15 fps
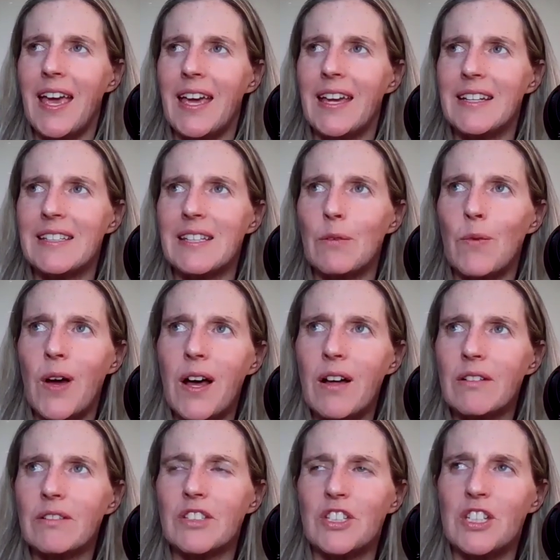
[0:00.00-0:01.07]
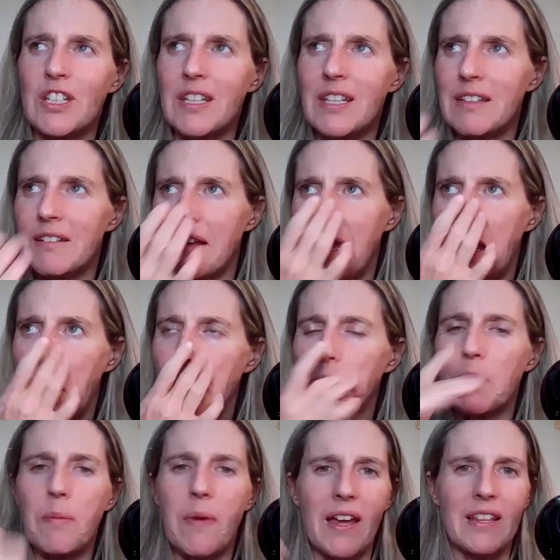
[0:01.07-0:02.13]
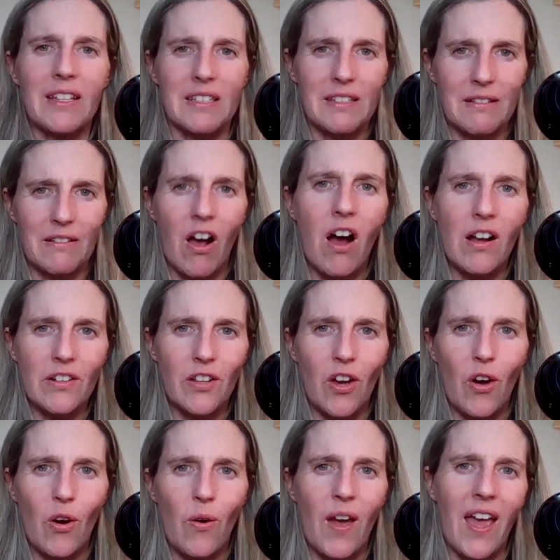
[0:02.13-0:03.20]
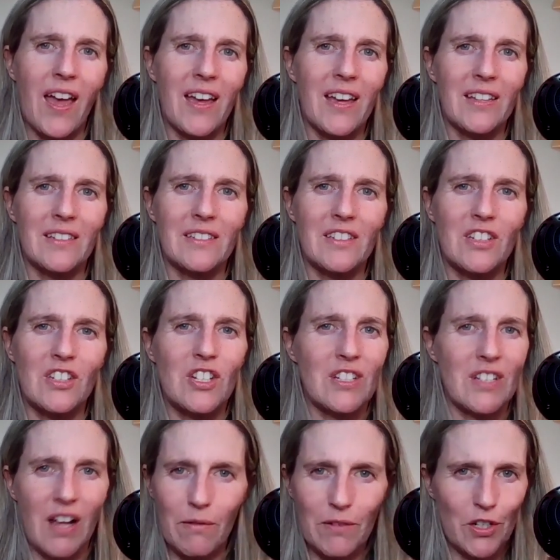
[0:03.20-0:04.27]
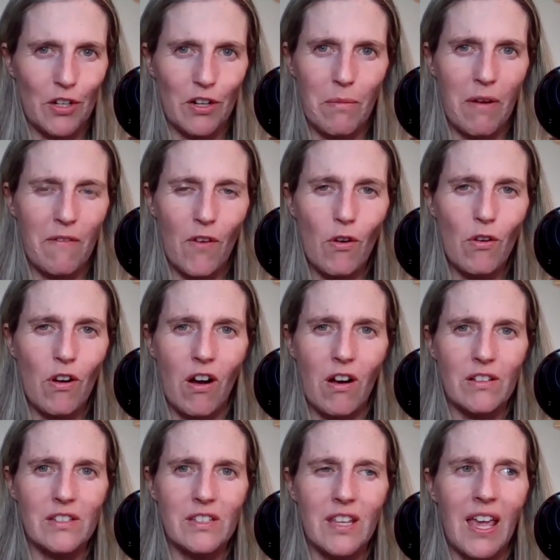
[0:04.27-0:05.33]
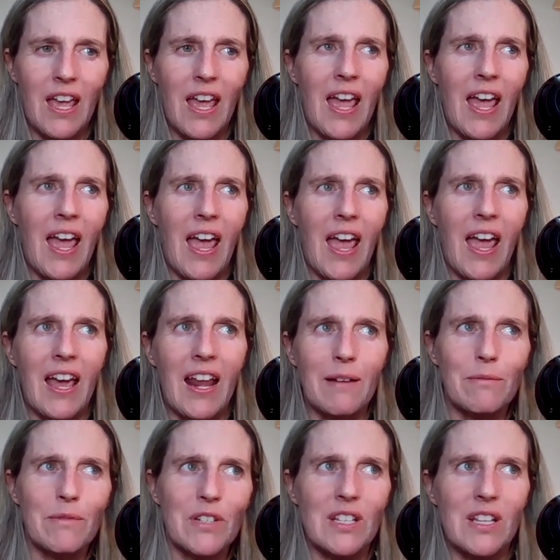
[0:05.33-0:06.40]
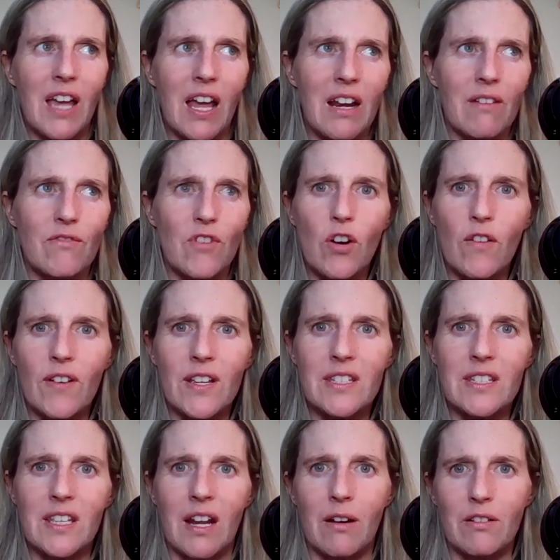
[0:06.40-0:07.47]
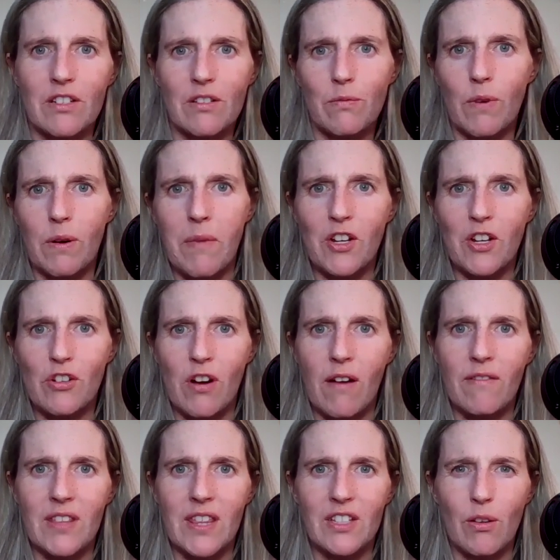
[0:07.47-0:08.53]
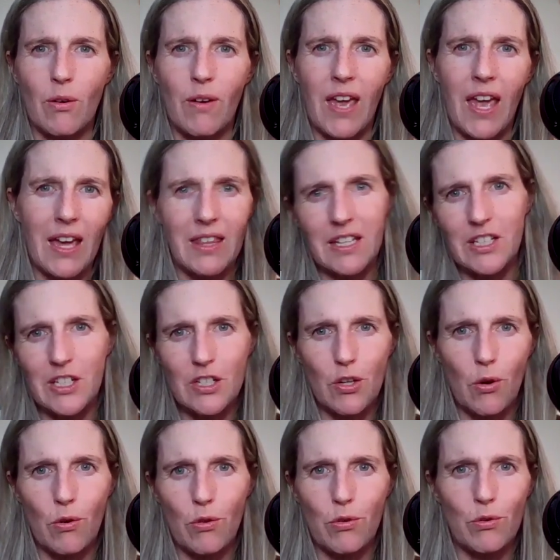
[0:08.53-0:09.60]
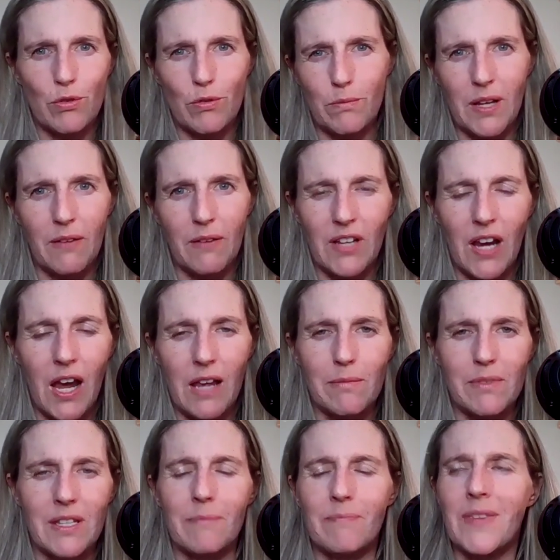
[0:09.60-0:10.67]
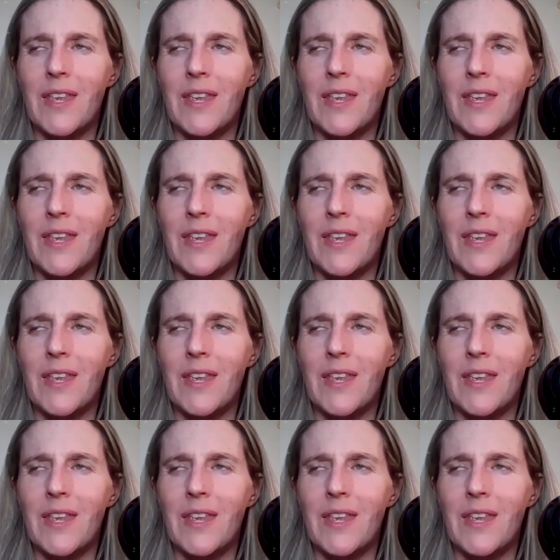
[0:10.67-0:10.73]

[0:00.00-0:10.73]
And he said, well, I helped her buy this condo and she's not returning my phone calls. And I'm just kind of nervous and I just want to make sure everything's okay. I think she's going through some tough times,